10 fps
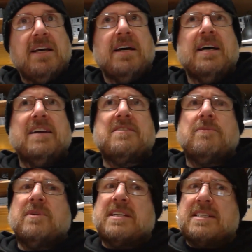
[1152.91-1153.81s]
If
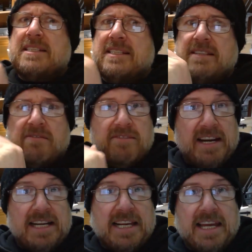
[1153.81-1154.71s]
someone is
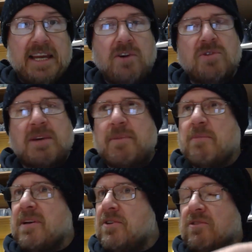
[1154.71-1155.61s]
severely ill, there may
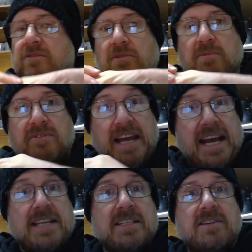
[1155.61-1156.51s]
be a new form of
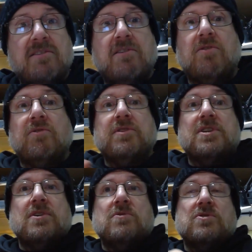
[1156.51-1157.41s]
cancer or a
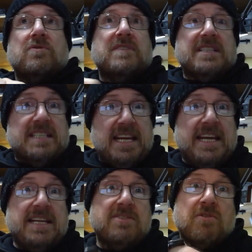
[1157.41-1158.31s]
new sort of
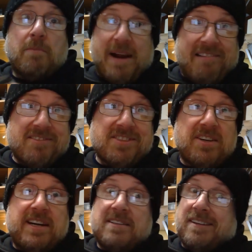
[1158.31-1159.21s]
disease or
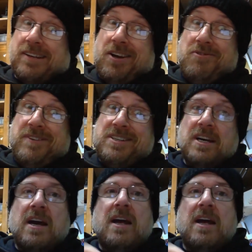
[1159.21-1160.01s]
parasite, a COVID.